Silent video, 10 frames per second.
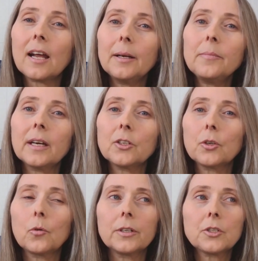time that
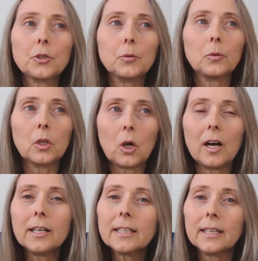you're going to
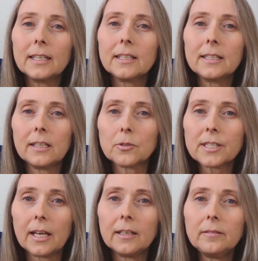log in the
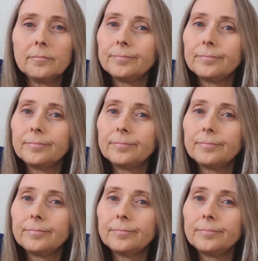EOScan,